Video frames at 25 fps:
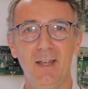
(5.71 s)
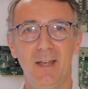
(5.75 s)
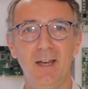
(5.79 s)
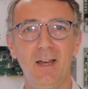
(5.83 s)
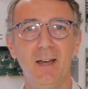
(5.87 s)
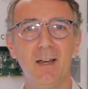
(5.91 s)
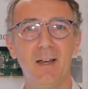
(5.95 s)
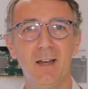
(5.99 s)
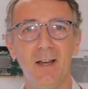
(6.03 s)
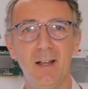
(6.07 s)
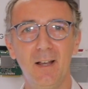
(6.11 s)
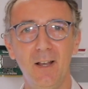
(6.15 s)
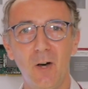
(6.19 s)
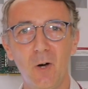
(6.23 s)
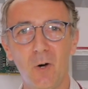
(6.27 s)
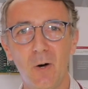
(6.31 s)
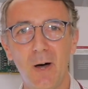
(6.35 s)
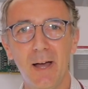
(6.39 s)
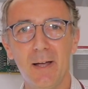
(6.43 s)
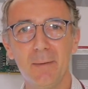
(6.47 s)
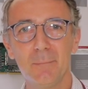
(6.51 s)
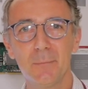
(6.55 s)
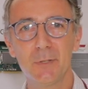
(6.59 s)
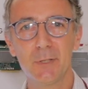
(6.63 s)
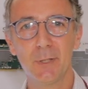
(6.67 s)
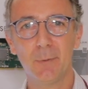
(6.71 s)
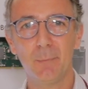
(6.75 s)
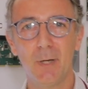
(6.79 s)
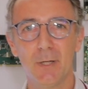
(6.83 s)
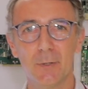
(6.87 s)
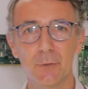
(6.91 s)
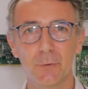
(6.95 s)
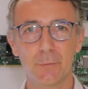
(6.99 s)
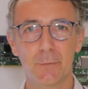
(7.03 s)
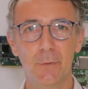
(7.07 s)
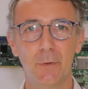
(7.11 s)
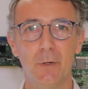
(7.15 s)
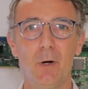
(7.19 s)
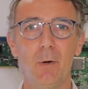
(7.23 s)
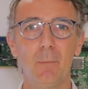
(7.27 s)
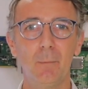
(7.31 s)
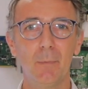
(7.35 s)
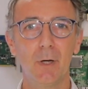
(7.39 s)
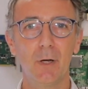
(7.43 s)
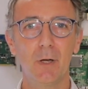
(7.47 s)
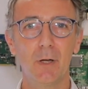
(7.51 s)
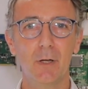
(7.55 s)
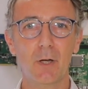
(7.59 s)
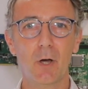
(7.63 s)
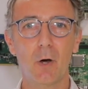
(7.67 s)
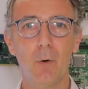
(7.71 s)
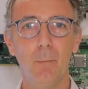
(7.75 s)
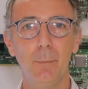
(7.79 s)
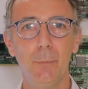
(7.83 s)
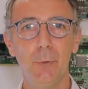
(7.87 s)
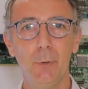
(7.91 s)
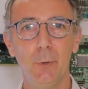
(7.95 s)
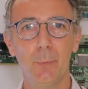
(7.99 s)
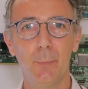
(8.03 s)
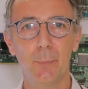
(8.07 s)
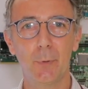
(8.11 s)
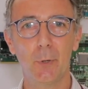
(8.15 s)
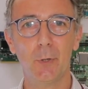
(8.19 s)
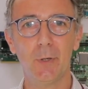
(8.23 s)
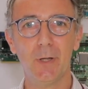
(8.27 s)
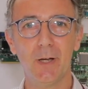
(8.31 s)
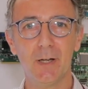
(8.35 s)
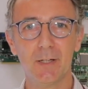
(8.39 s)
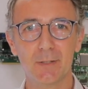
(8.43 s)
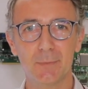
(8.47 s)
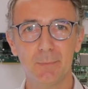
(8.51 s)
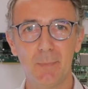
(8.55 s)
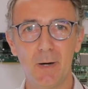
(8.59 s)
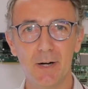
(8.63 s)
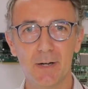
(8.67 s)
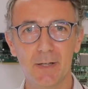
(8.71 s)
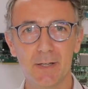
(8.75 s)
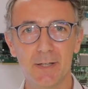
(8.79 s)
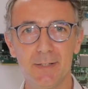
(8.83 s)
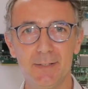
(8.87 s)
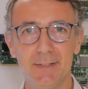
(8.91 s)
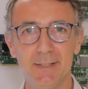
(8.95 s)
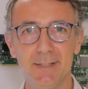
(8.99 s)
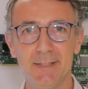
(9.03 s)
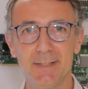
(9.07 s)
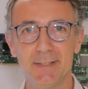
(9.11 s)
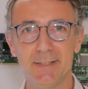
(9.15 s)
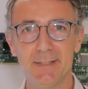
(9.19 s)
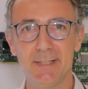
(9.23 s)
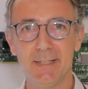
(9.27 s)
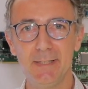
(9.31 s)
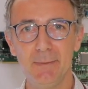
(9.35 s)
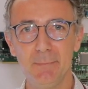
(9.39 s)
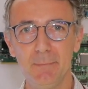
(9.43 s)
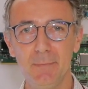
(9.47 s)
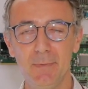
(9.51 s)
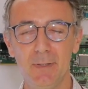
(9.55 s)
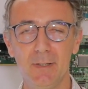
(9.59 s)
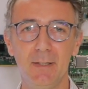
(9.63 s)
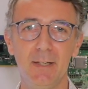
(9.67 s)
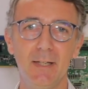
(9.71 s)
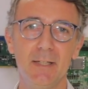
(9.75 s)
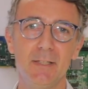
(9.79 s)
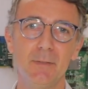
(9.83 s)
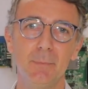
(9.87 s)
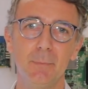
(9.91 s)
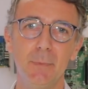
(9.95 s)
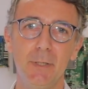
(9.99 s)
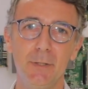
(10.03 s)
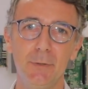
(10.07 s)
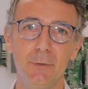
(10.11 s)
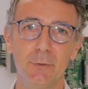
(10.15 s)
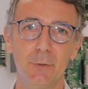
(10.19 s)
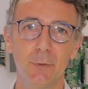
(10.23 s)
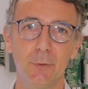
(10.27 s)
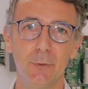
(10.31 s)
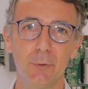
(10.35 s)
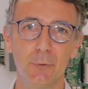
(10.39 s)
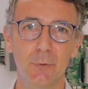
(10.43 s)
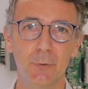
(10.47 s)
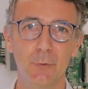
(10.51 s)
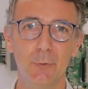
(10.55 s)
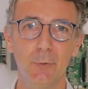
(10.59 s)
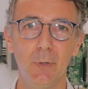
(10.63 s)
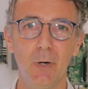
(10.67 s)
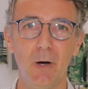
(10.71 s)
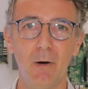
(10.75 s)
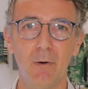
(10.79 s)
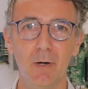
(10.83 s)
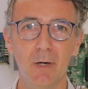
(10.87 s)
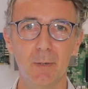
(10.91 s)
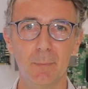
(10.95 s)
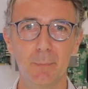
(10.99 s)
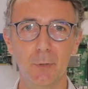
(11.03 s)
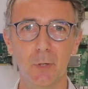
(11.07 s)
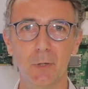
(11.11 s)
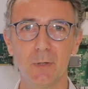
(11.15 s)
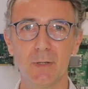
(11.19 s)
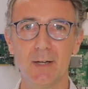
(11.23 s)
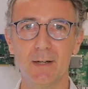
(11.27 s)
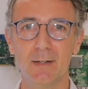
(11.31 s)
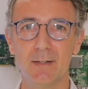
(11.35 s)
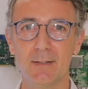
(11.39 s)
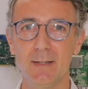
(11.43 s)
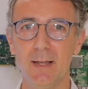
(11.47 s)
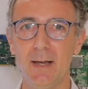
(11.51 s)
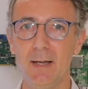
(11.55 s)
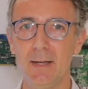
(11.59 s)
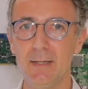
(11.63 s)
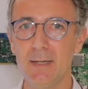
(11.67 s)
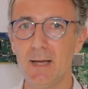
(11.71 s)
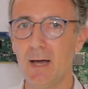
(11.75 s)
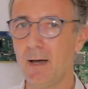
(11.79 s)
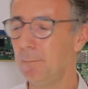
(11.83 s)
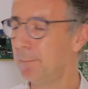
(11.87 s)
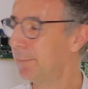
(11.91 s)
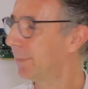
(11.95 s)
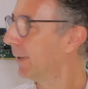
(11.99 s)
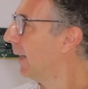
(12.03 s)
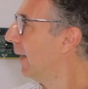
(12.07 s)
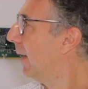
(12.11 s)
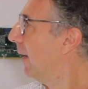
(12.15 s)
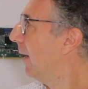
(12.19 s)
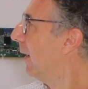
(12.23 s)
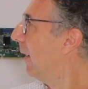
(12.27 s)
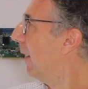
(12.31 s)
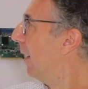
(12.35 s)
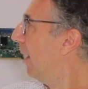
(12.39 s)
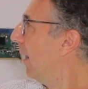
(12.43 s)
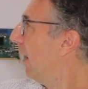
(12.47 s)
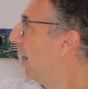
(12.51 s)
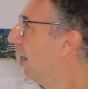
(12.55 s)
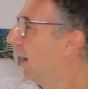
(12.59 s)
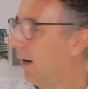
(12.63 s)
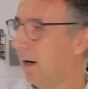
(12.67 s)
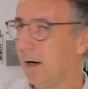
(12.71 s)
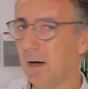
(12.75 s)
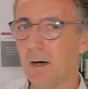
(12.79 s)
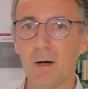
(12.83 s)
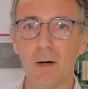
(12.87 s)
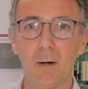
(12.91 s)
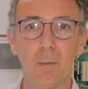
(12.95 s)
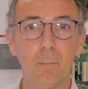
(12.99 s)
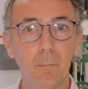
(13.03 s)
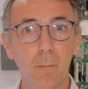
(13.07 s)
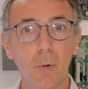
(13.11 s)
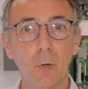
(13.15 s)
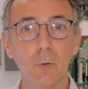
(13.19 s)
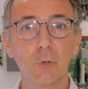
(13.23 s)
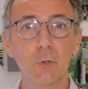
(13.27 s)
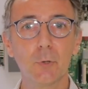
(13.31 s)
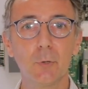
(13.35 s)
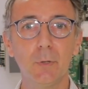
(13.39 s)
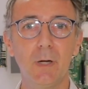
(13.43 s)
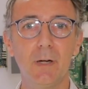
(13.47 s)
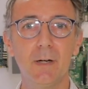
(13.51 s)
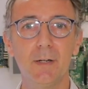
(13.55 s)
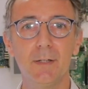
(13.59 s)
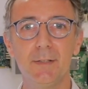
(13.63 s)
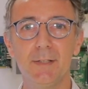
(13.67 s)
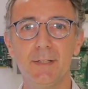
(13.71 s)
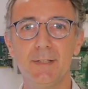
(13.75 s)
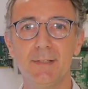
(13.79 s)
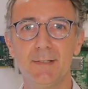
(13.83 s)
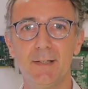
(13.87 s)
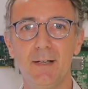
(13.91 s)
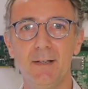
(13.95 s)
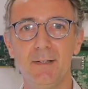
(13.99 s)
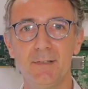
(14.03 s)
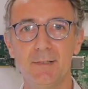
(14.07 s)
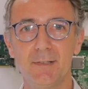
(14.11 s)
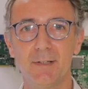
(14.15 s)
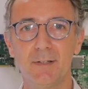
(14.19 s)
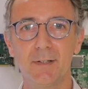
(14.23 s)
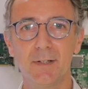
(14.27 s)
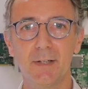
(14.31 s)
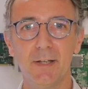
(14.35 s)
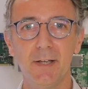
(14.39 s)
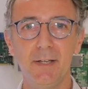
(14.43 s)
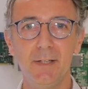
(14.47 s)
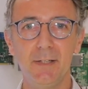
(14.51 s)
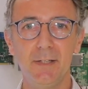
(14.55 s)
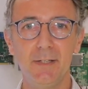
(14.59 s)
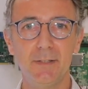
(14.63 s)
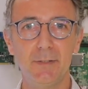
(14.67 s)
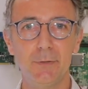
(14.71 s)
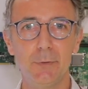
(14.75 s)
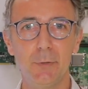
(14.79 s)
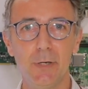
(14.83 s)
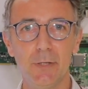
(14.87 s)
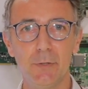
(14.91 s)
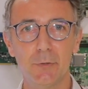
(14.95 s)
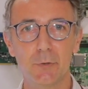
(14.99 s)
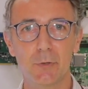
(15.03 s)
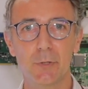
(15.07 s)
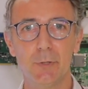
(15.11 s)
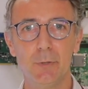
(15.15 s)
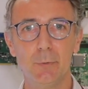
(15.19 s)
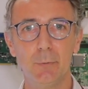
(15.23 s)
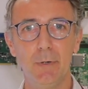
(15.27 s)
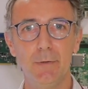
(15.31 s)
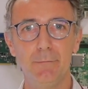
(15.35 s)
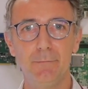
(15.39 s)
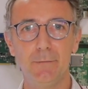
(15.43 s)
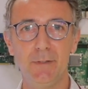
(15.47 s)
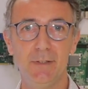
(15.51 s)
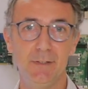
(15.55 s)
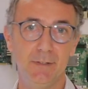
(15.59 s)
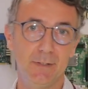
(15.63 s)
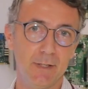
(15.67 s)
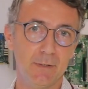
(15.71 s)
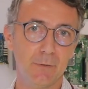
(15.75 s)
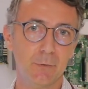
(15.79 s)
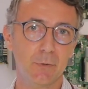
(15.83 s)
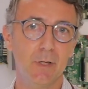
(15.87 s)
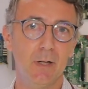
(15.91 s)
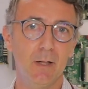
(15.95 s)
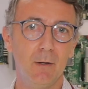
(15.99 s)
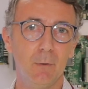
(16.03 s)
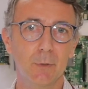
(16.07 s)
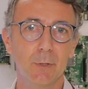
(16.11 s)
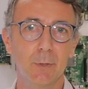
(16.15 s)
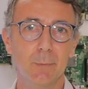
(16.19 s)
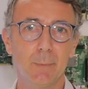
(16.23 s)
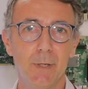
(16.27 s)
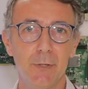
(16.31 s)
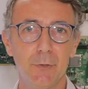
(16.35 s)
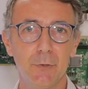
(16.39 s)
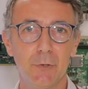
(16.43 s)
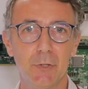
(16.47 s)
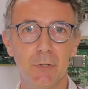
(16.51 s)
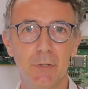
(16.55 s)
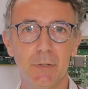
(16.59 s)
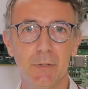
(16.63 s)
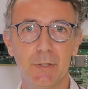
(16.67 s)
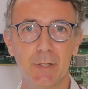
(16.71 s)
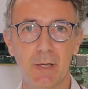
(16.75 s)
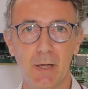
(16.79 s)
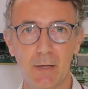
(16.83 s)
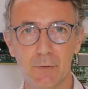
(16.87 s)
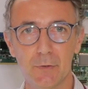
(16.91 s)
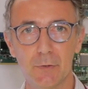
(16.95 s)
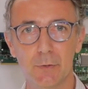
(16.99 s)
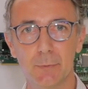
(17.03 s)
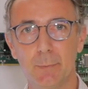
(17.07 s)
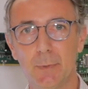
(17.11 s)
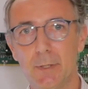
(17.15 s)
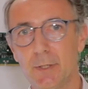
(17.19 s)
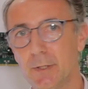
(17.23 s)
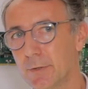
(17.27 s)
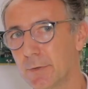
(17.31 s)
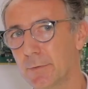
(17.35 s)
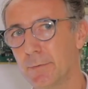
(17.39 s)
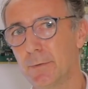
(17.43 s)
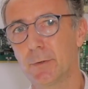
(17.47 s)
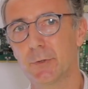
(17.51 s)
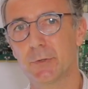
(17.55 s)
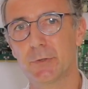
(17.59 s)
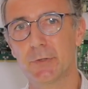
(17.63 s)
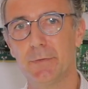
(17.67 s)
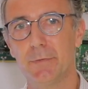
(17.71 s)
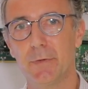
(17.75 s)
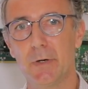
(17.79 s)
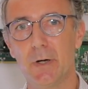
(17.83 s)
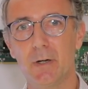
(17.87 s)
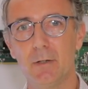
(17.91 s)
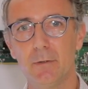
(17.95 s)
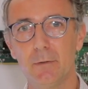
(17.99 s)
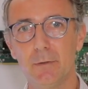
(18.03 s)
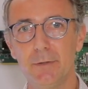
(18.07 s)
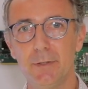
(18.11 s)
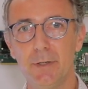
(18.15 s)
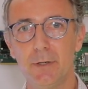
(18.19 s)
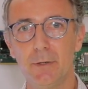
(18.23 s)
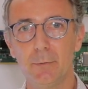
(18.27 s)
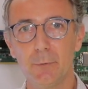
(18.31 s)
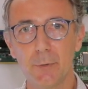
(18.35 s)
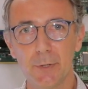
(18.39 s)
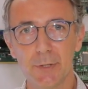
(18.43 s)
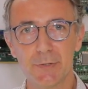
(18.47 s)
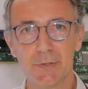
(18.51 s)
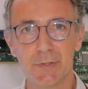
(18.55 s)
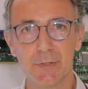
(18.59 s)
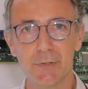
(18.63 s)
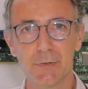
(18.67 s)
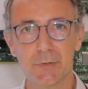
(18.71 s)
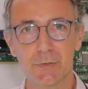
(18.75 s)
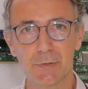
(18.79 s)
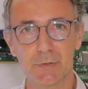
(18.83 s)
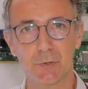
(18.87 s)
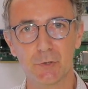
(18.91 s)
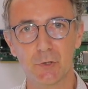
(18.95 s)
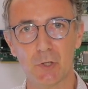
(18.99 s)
Hello, I'm Tomasz from ComView product marketing team. Let me introduce to you our product lineup. Modular designs are gaining traction with industrial automation customers for several reasons.